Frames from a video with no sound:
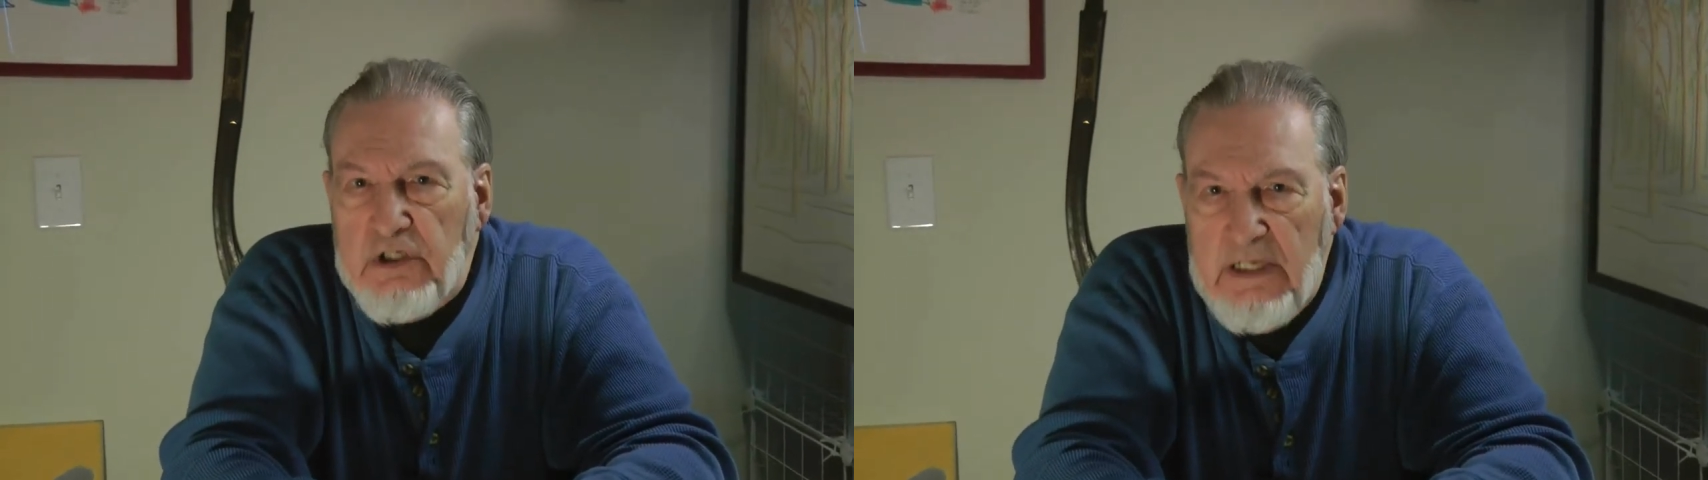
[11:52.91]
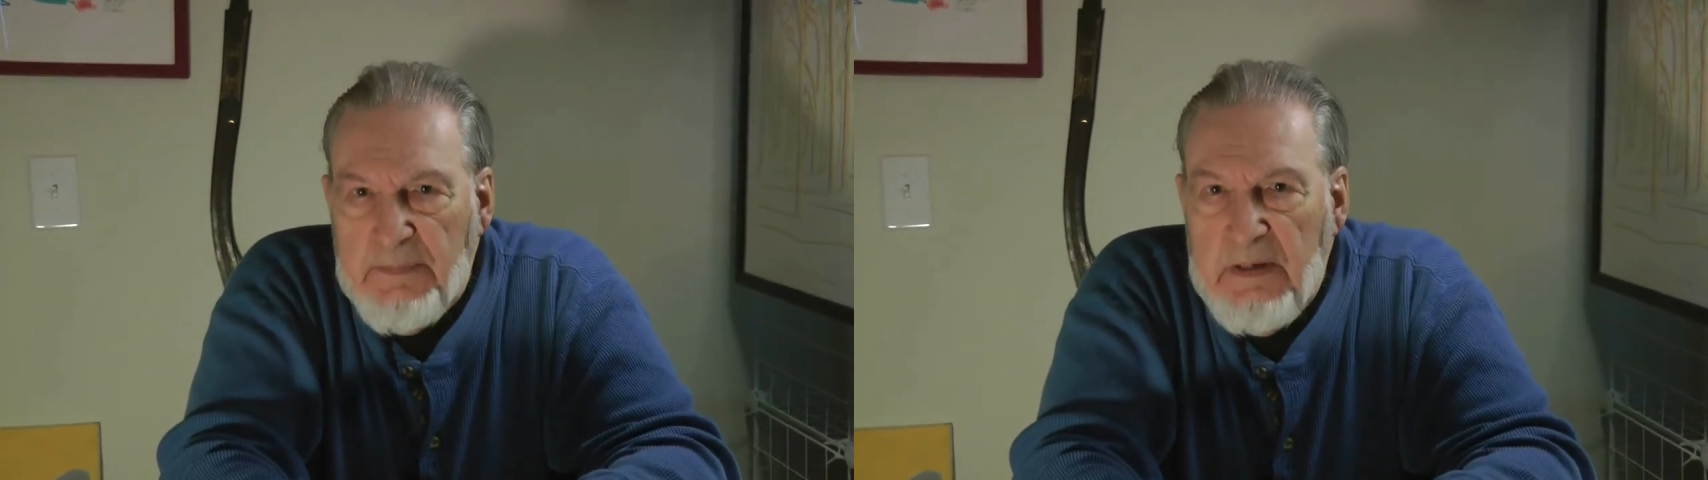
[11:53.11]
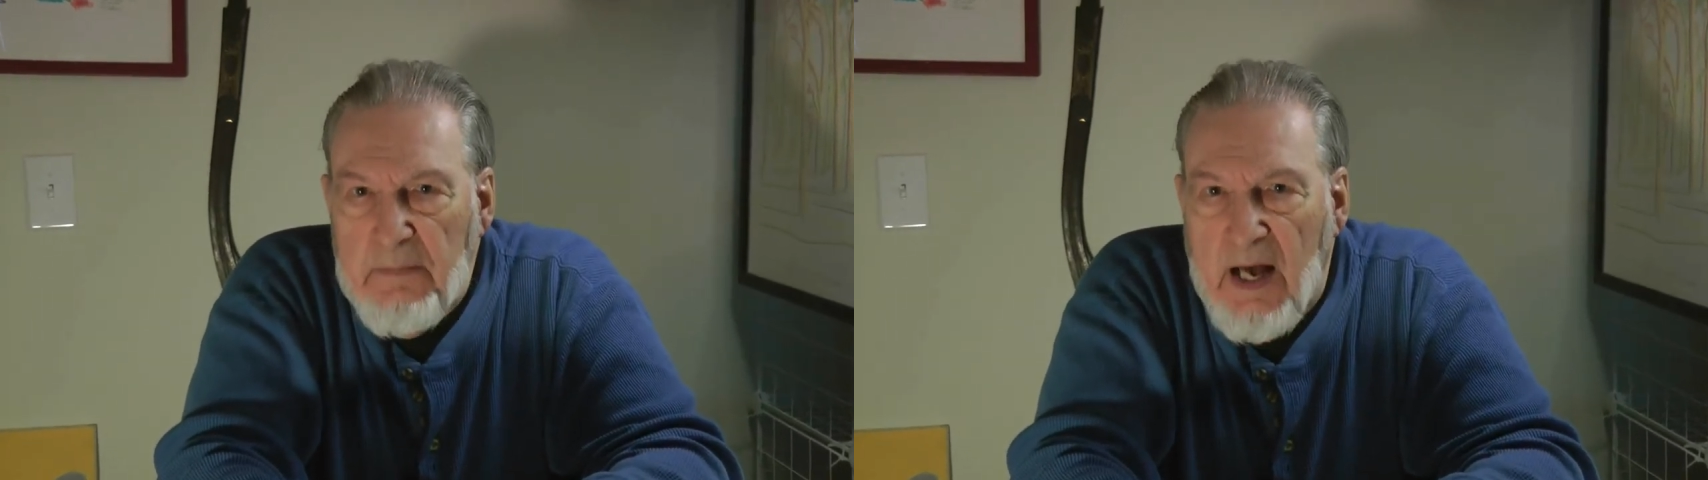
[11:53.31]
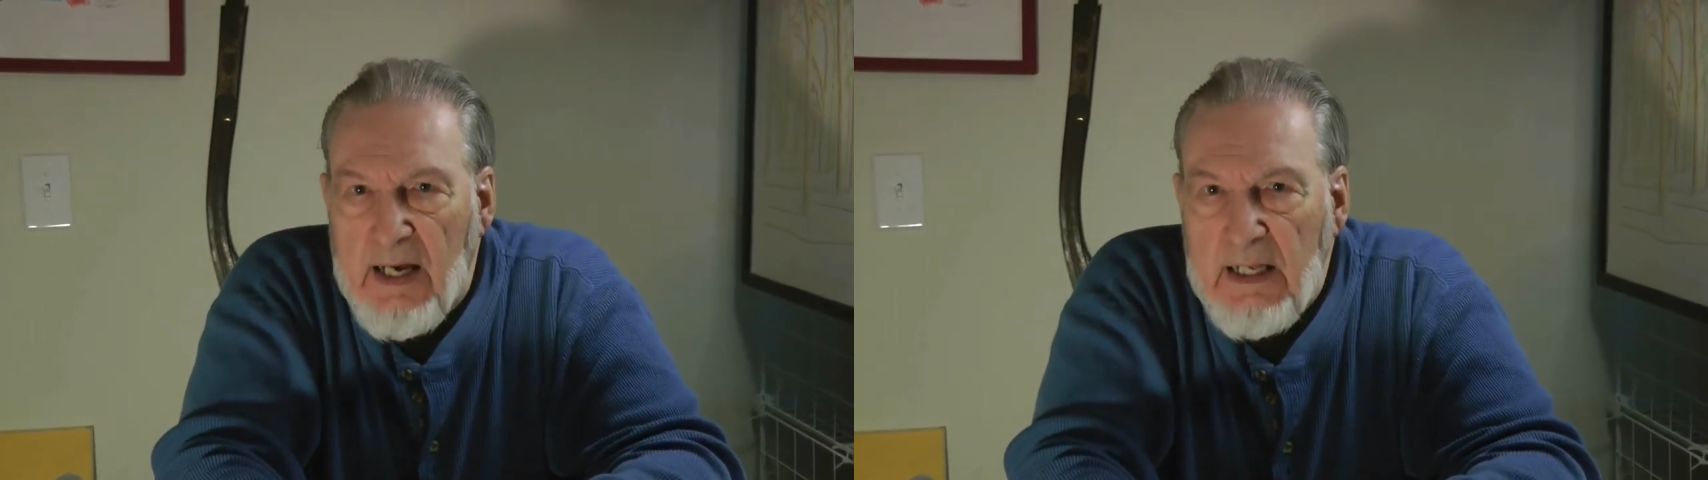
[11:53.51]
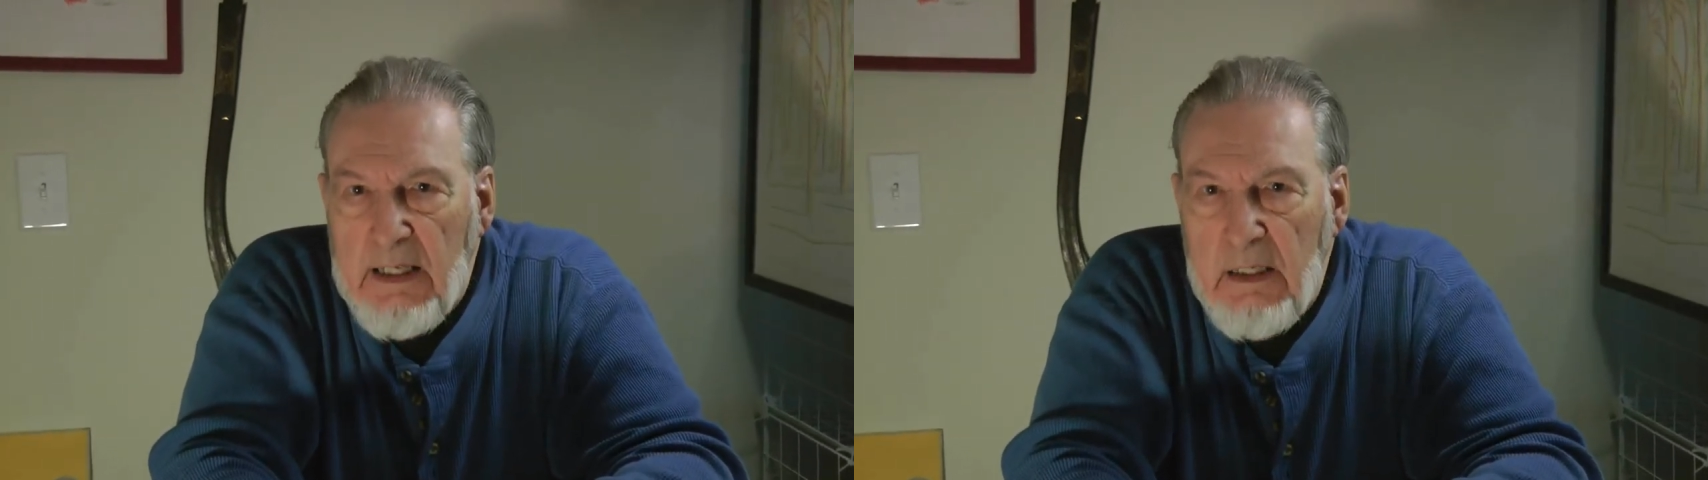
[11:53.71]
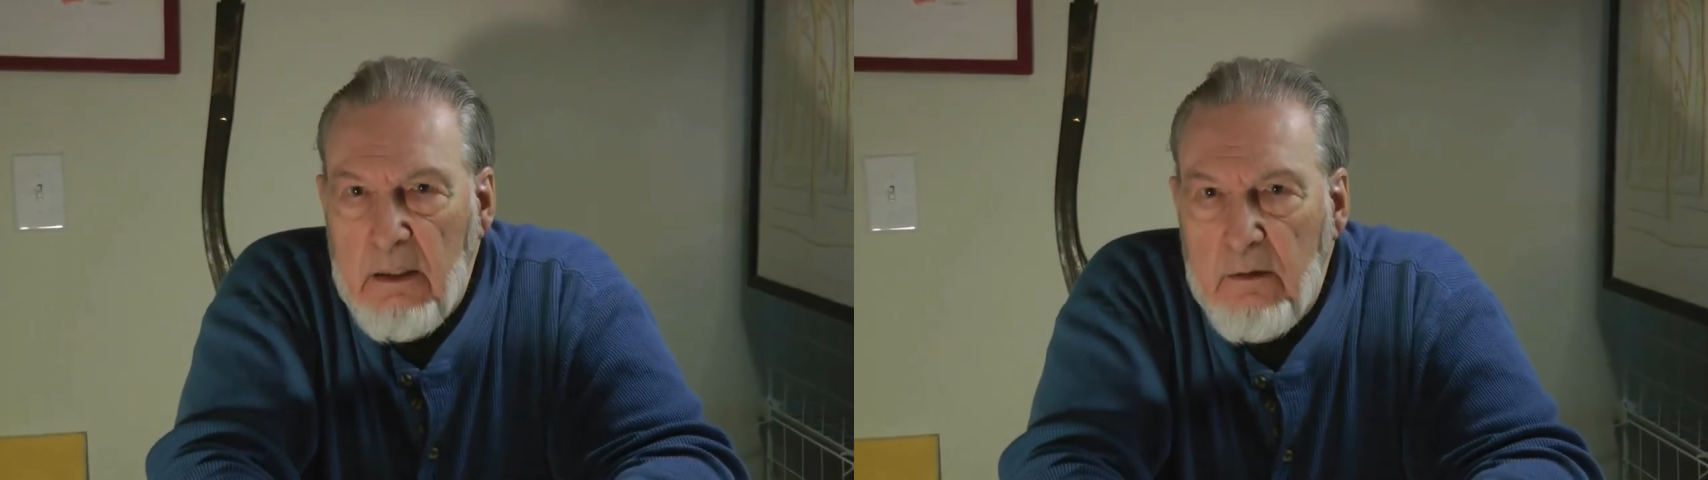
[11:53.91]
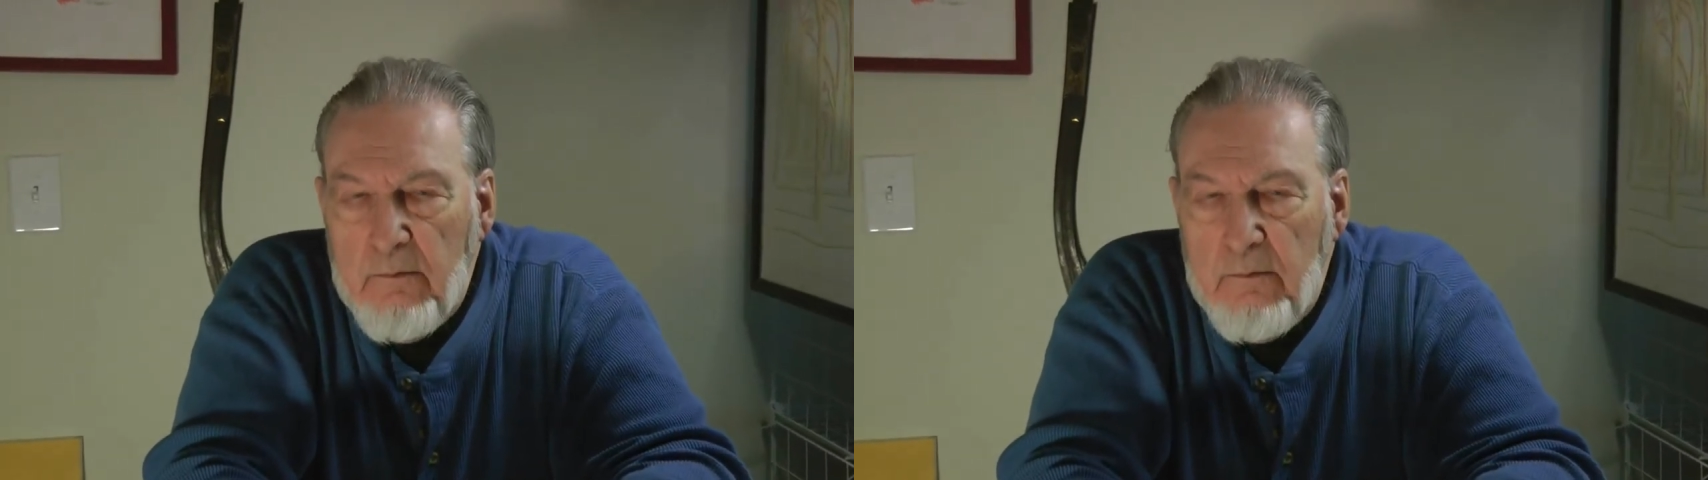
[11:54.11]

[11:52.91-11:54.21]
sleeping body,